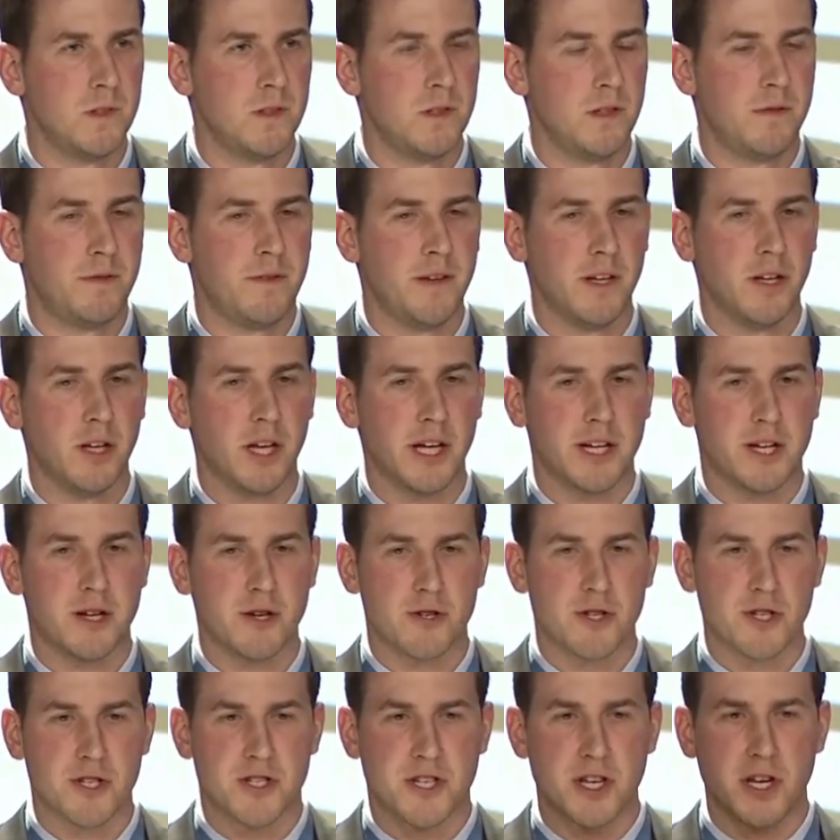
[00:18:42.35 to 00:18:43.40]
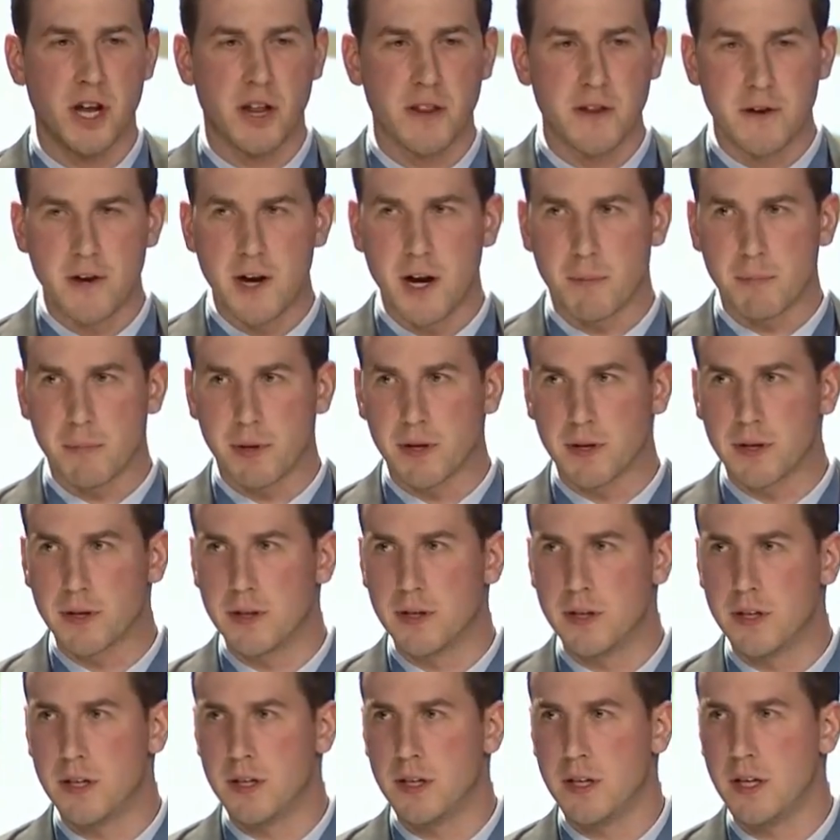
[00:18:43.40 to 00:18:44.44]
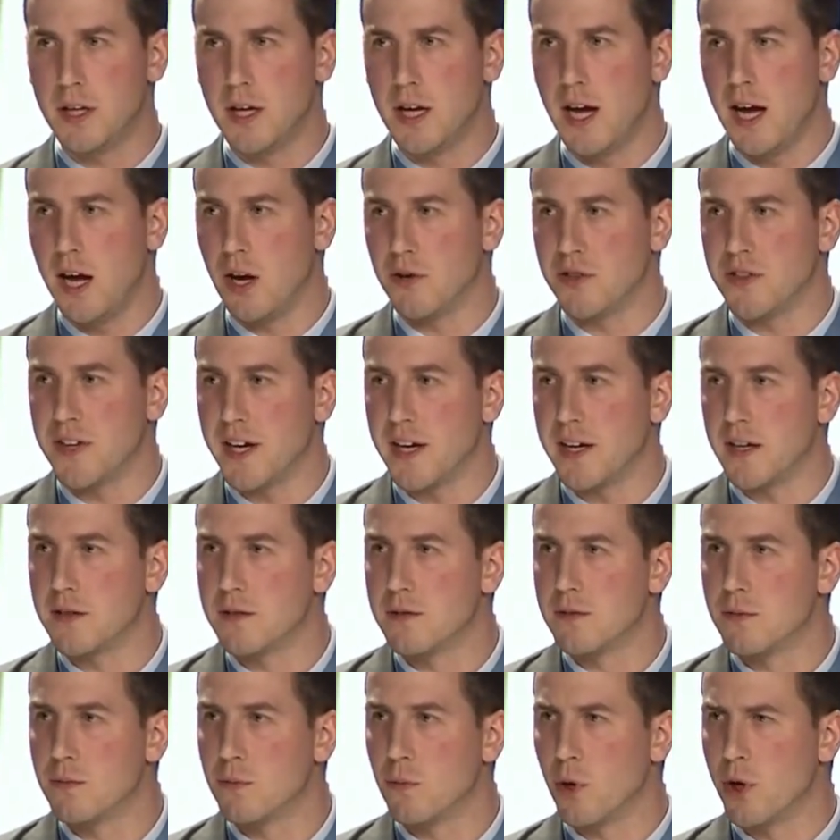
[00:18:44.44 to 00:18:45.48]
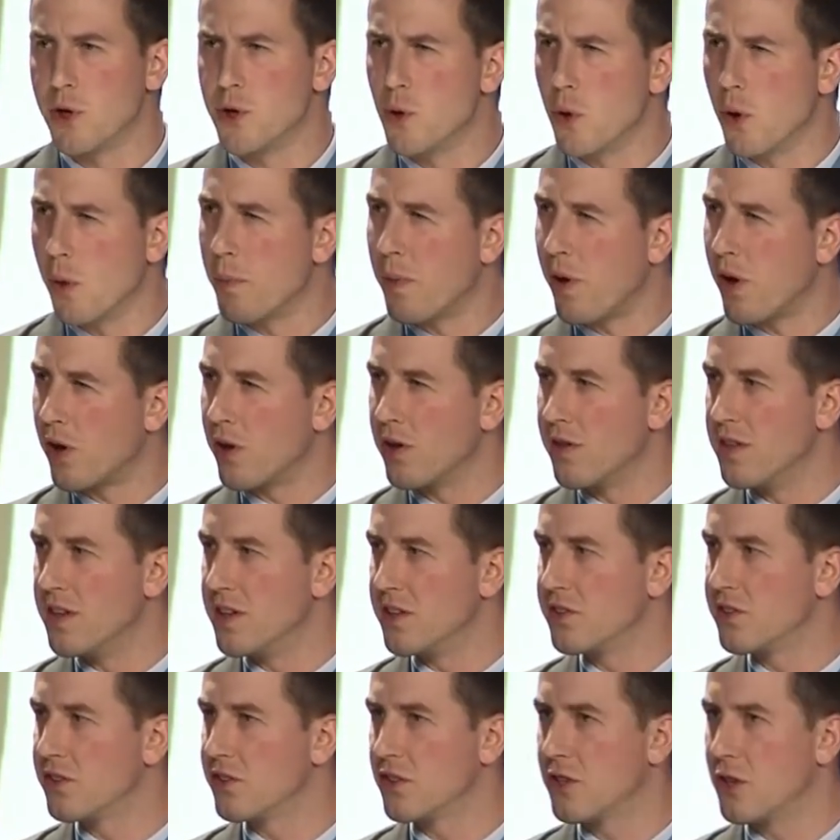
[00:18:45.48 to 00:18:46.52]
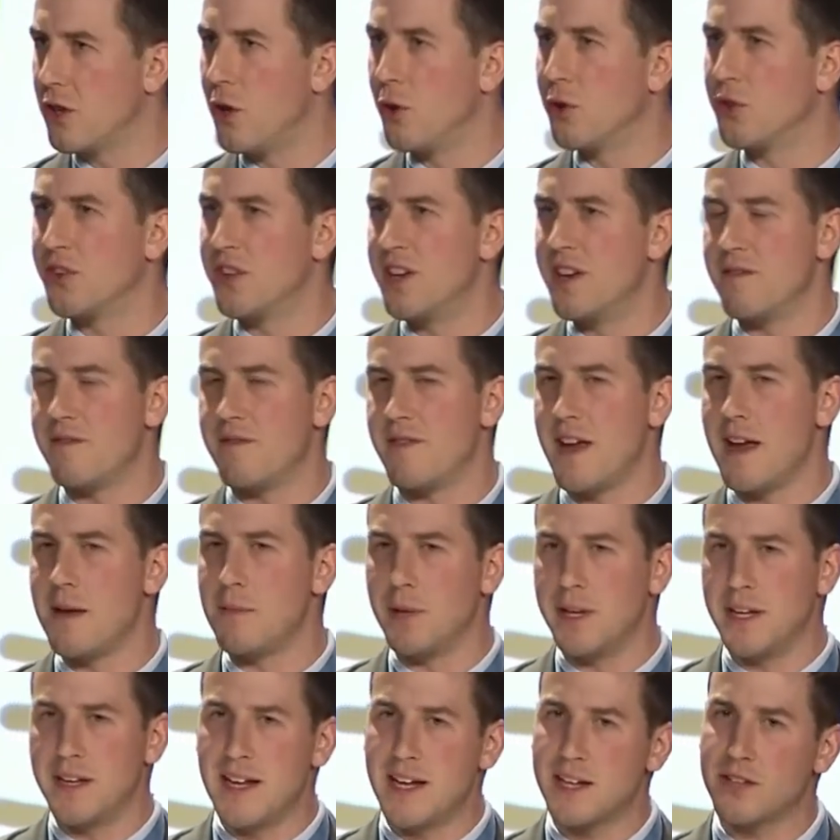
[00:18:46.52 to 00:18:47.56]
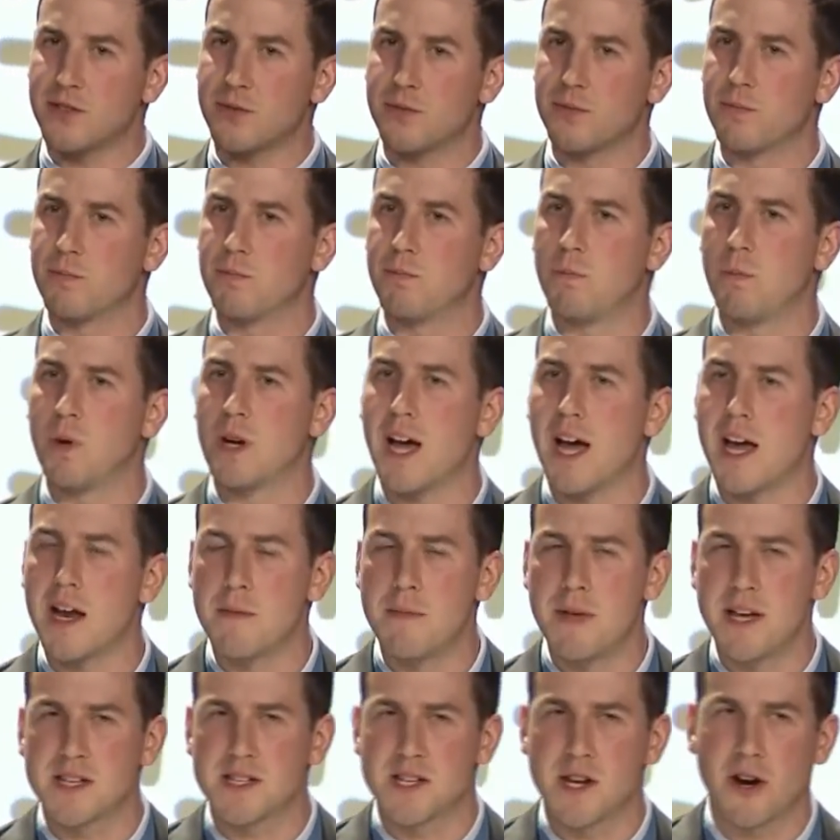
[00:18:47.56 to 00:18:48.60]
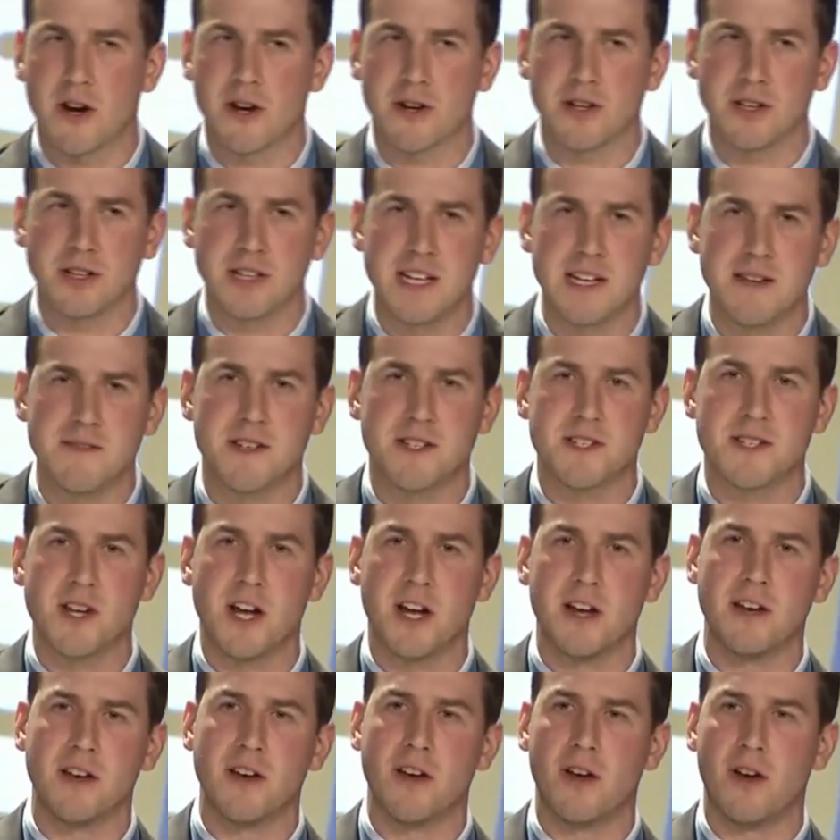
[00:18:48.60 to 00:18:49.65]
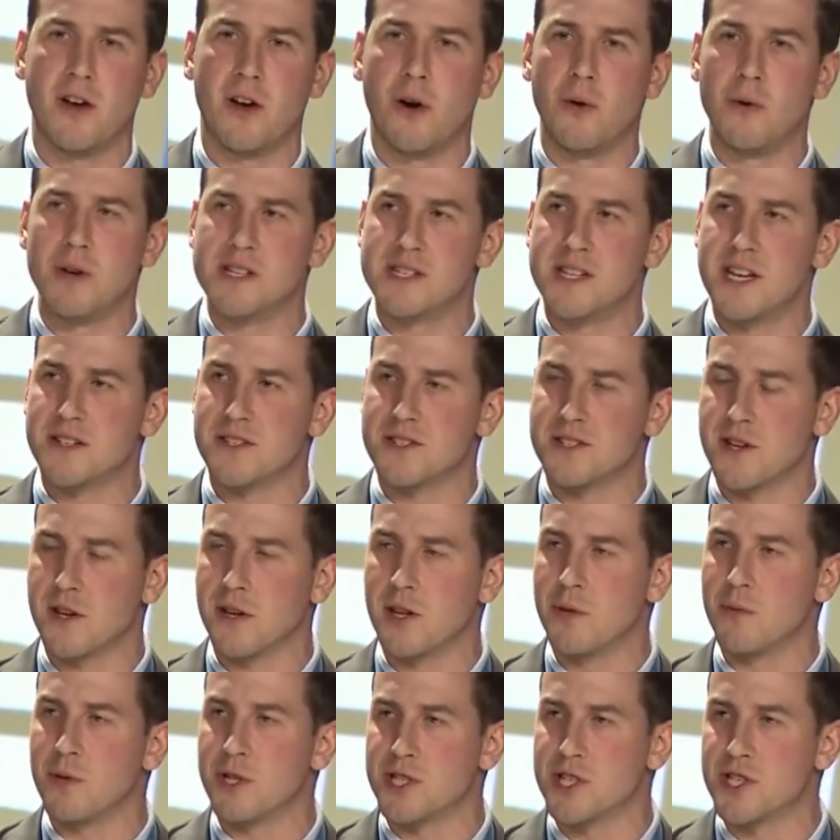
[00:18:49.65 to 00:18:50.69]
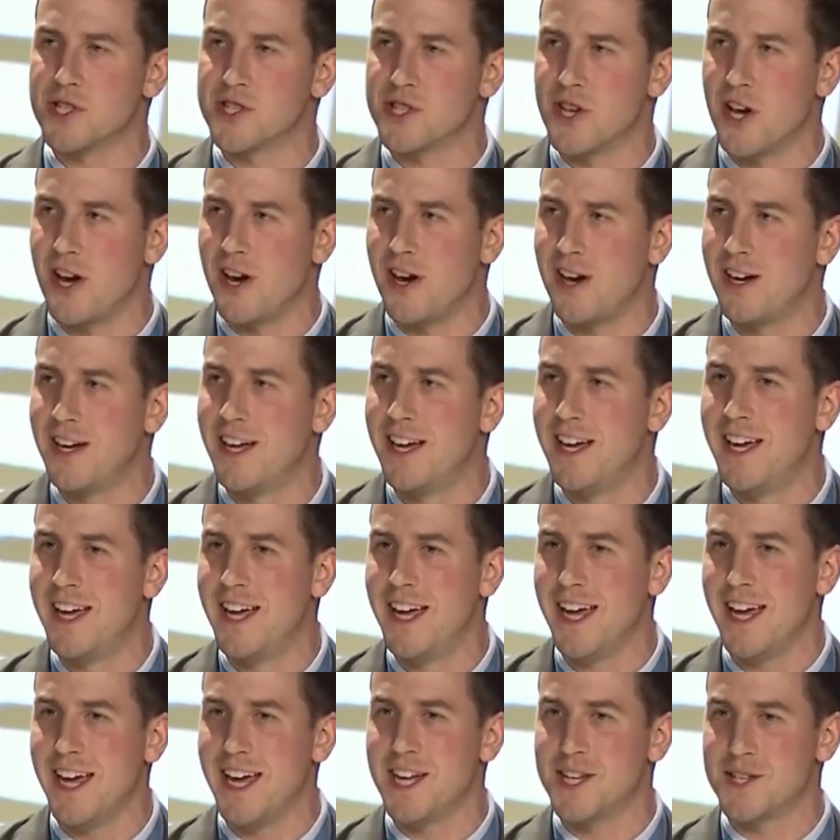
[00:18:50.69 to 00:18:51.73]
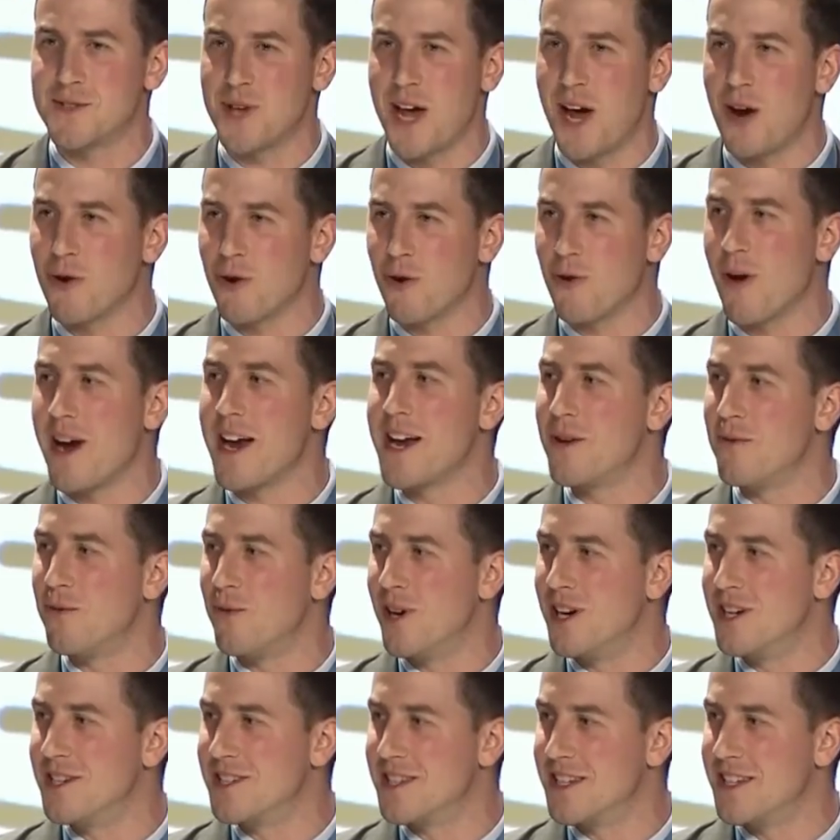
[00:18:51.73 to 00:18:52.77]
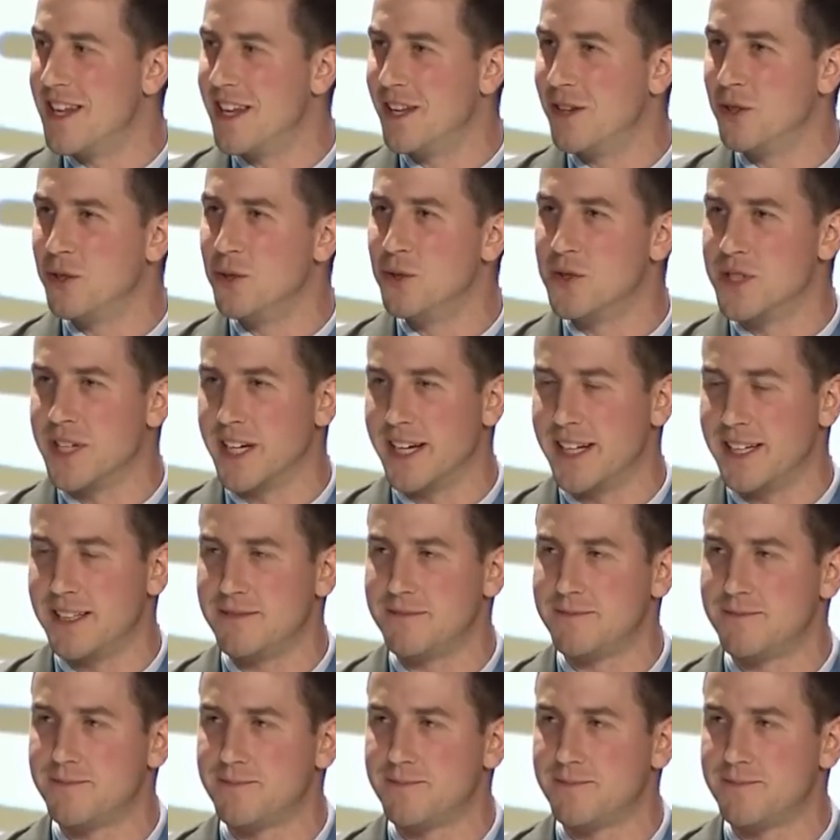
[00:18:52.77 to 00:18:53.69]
You feel like you're just another number out there where you are part of this close-knit family. And that's what kind of makes it hard to leave. It's not always necessarily what you saw. It's how great it was and then losing it.